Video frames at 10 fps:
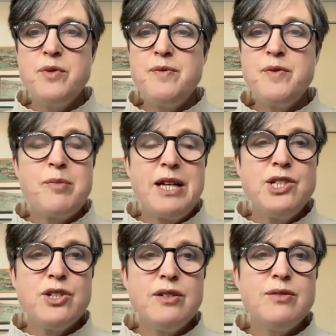of
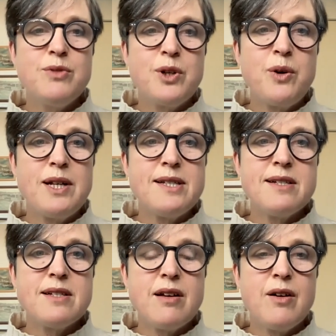information
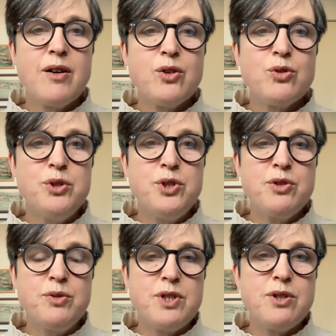requests are
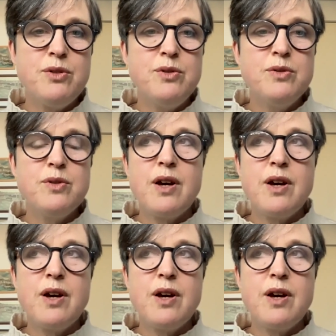crucial to,